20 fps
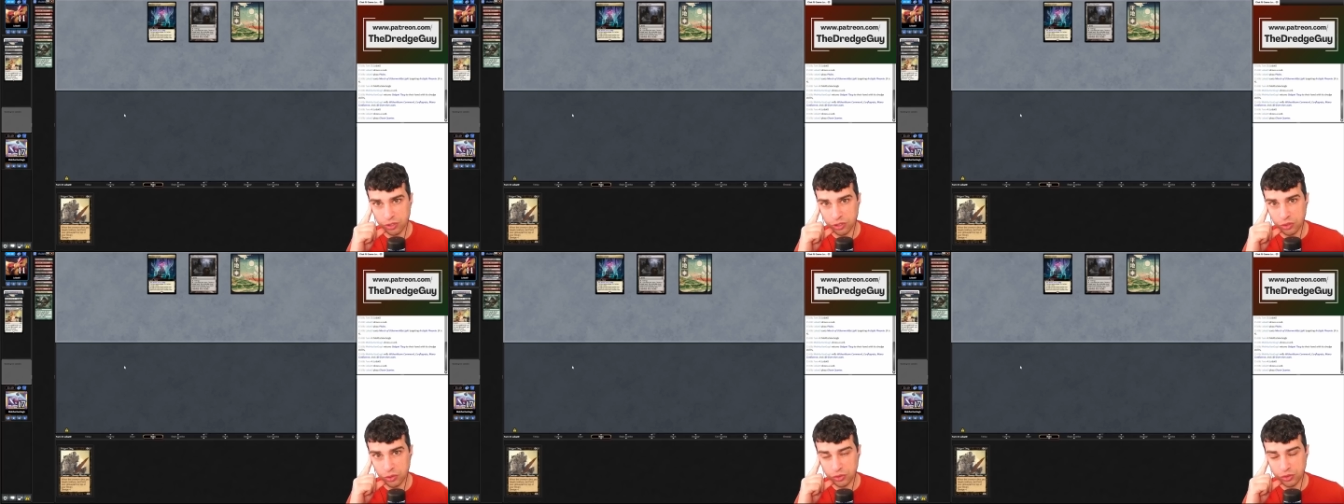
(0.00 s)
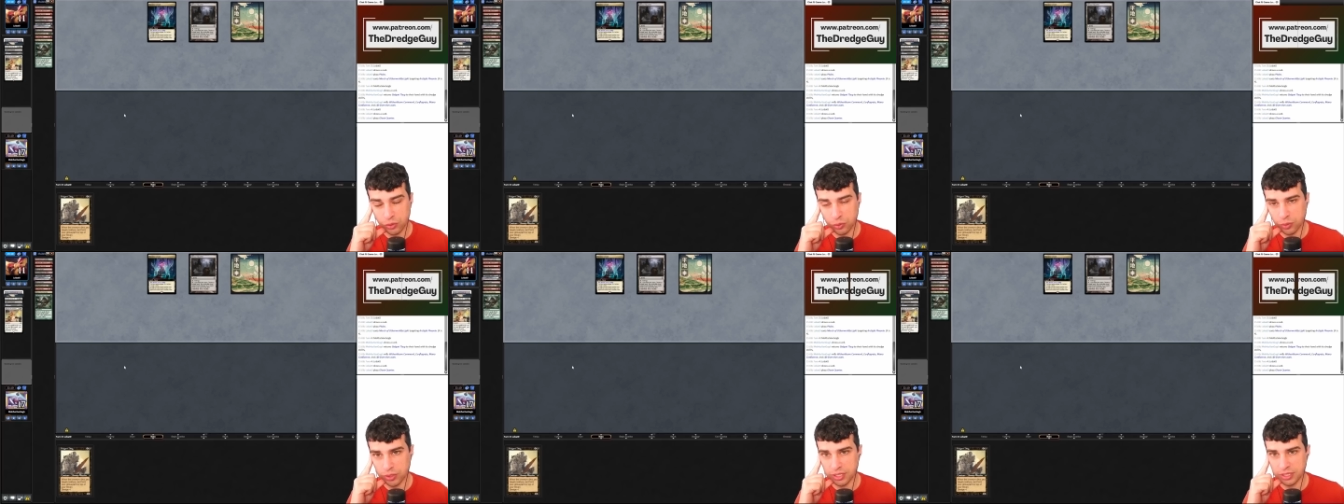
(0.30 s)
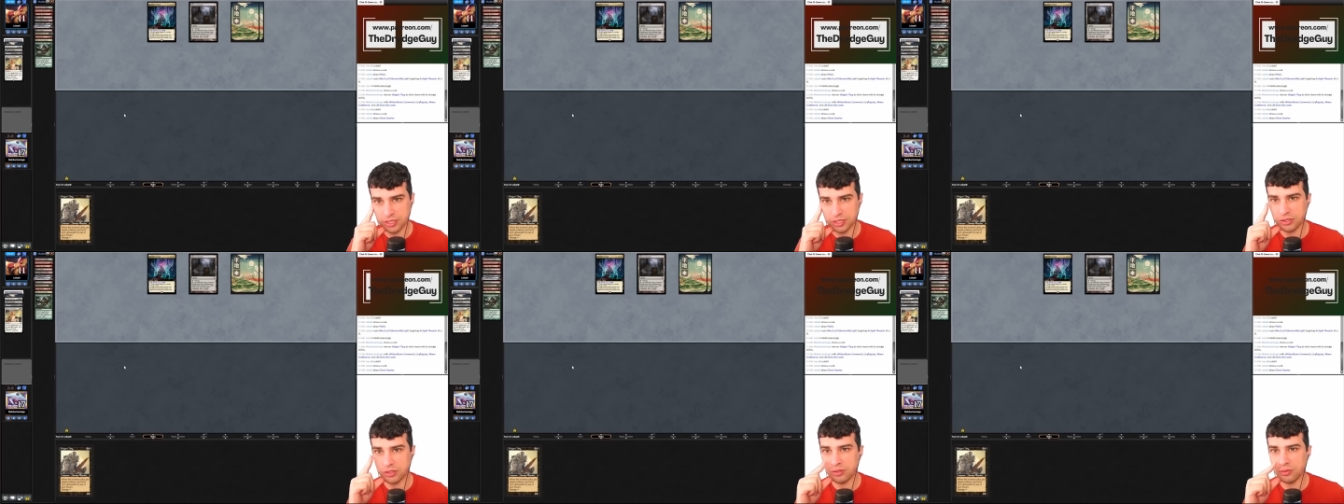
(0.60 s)
Ghost
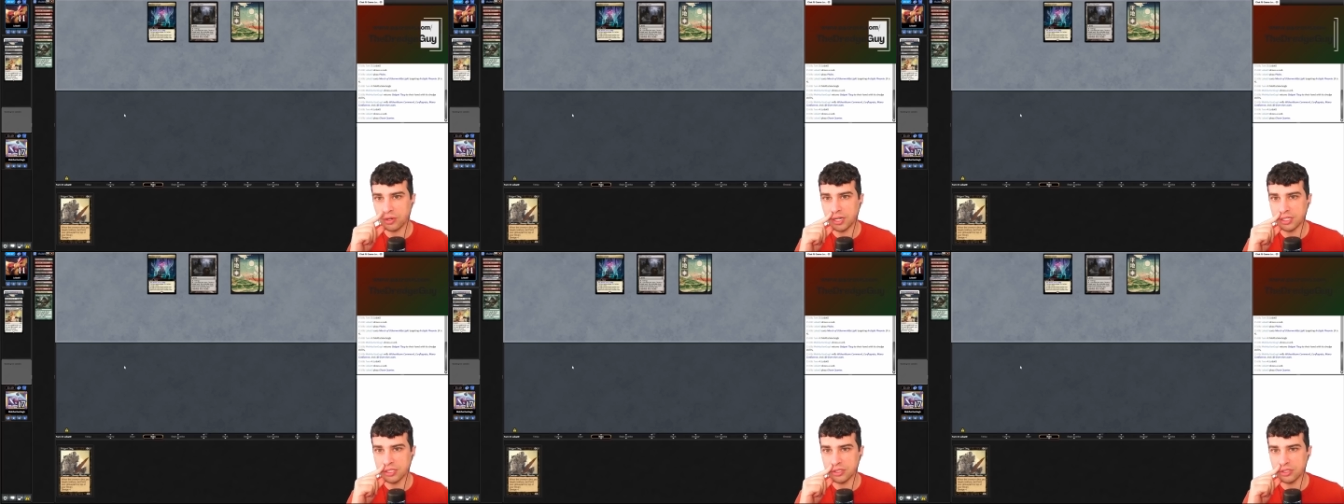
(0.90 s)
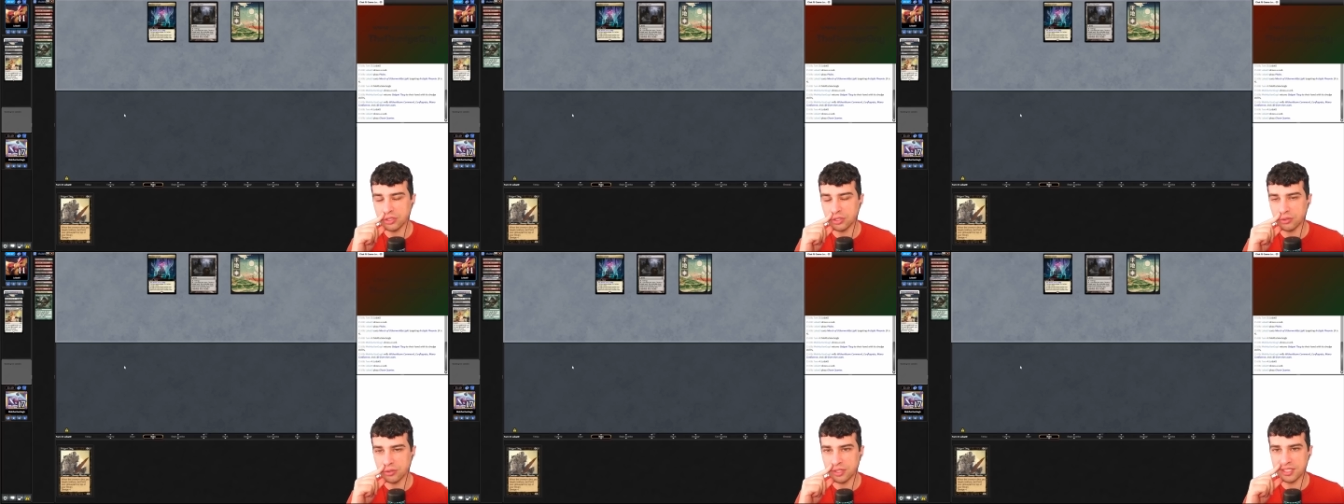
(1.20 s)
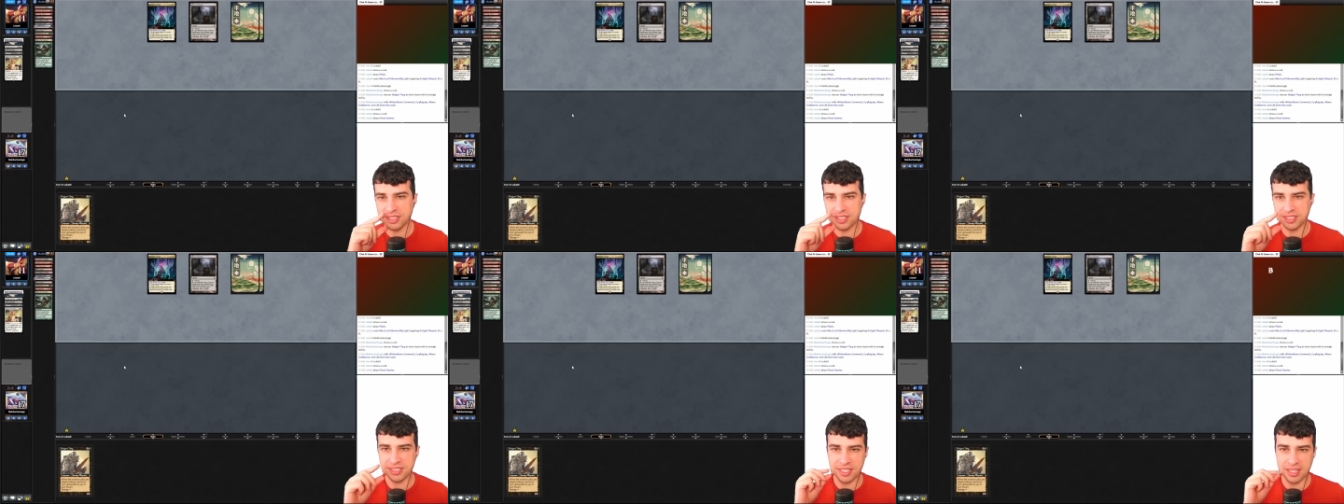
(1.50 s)
Quarter, alright. So
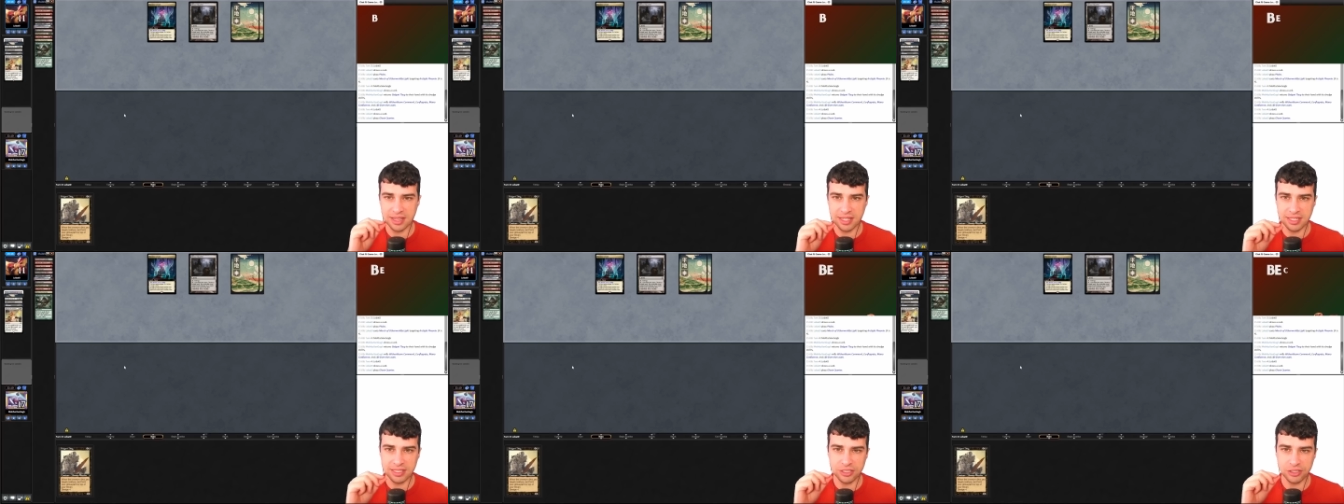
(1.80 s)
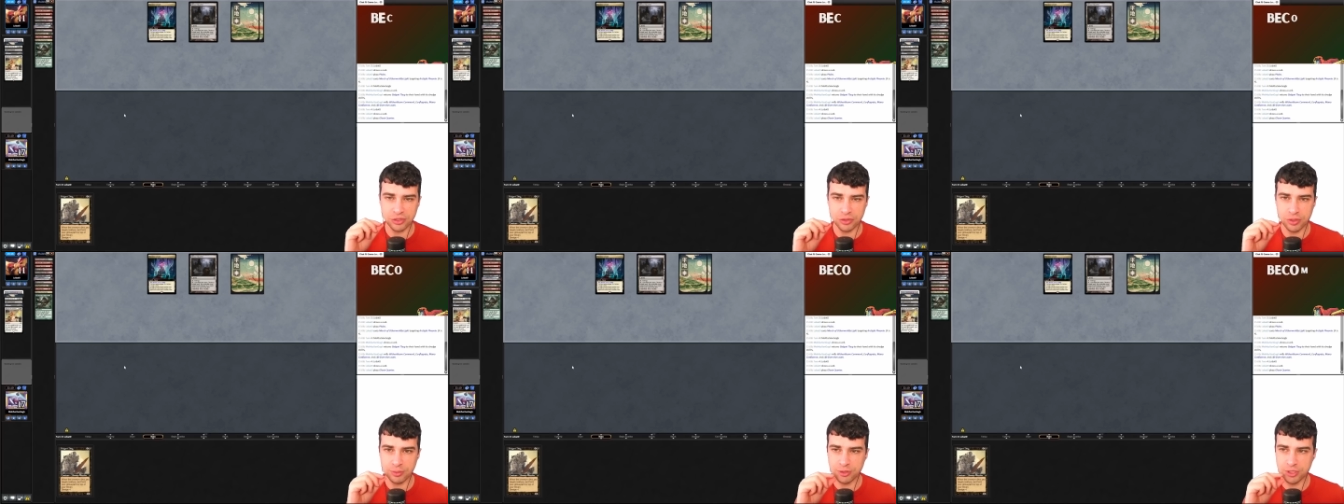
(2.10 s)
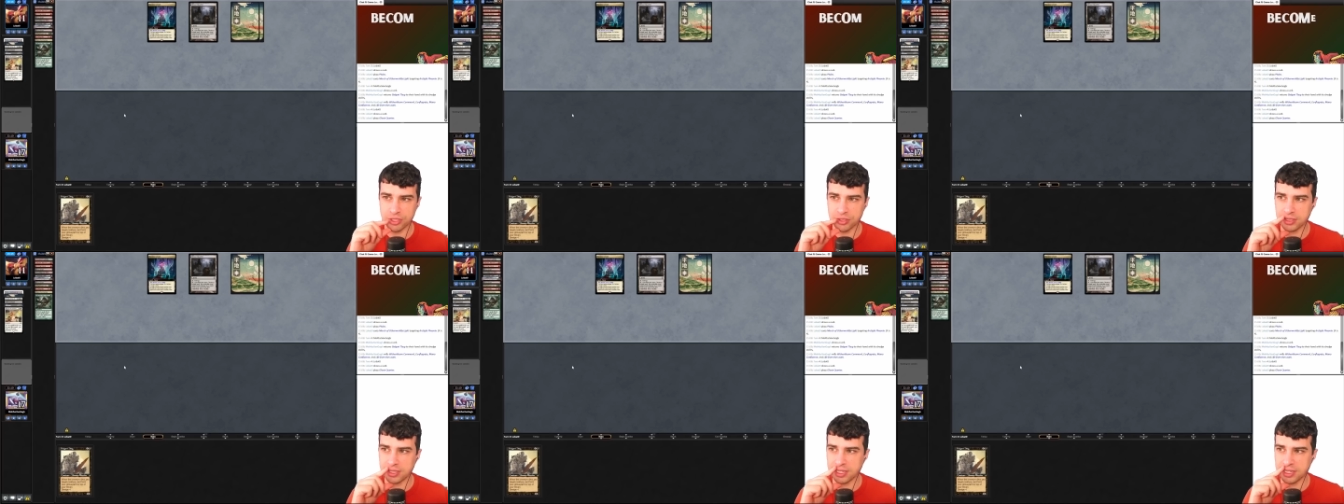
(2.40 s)
this is a land
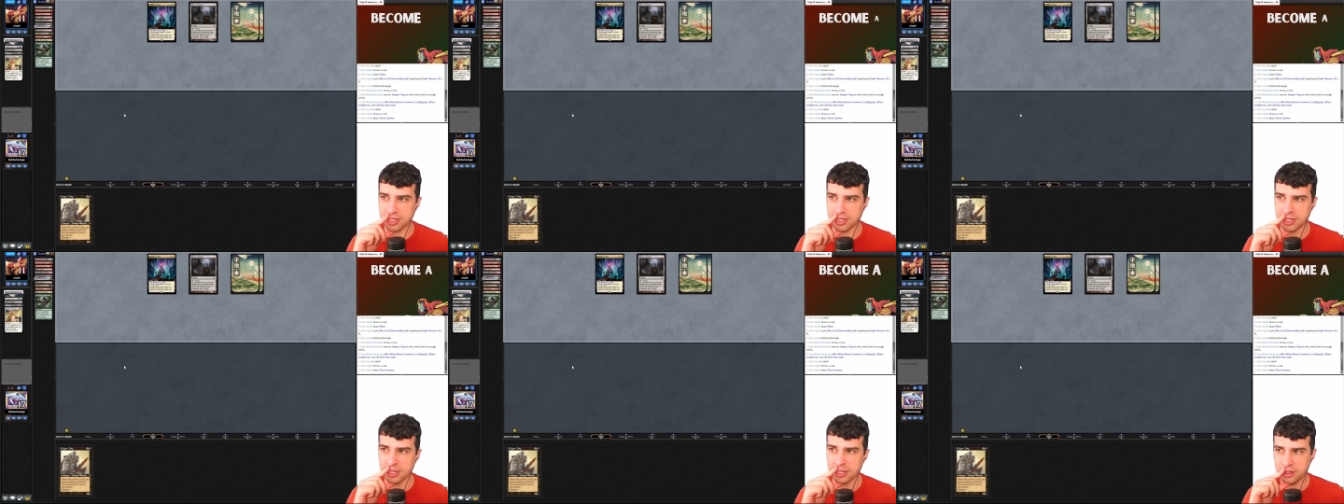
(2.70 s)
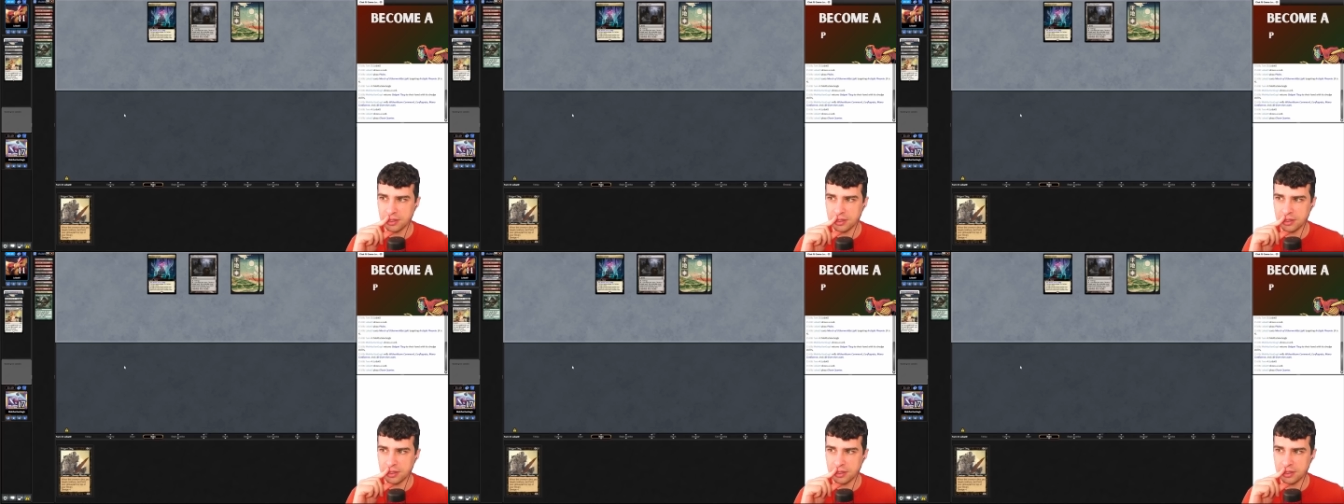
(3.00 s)
disruption deck.